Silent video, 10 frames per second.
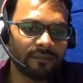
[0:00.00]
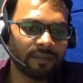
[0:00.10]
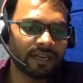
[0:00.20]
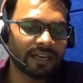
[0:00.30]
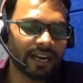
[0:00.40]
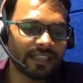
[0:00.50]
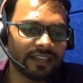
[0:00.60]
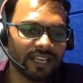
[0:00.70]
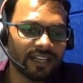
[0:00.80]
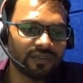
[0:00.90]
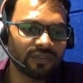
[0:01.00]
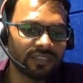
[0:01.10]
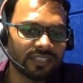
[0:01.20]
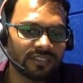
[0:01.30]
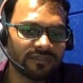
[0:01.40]
But rather than doing
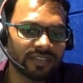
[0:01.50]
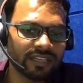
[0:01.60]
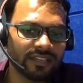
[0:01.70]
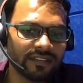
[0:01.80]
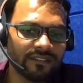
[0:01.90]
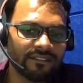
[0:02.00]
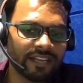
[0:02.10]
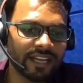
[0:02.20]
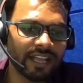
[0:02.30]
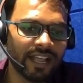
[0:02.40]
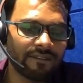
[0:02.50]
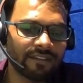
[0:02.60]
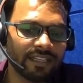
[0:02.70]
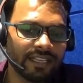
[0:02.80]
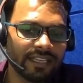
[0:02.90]
this way, we can have
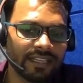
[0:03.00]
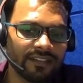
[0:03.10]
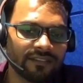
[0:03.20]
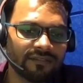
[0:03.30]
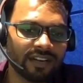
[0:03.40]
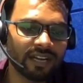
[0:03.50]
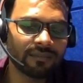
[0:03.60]
the one of